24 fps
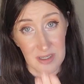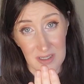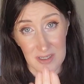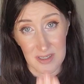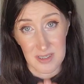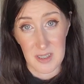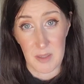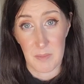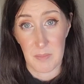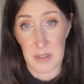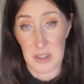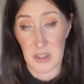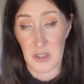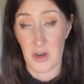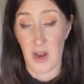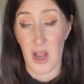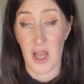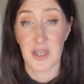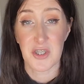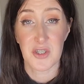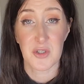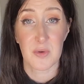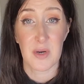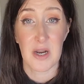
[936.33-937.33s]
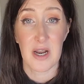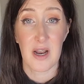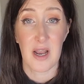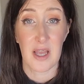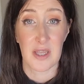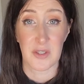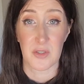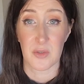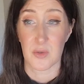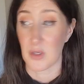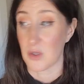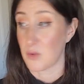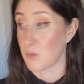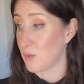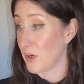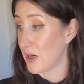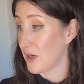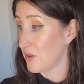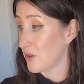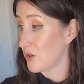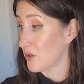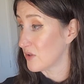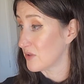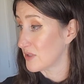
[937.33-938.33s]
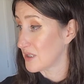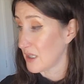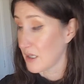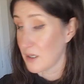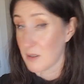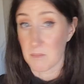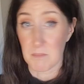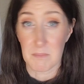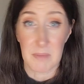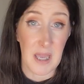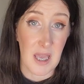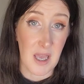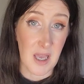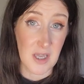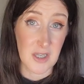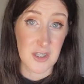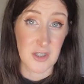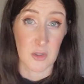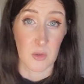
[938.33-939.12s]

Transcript: They slip in your underwear and you can wear those in bed.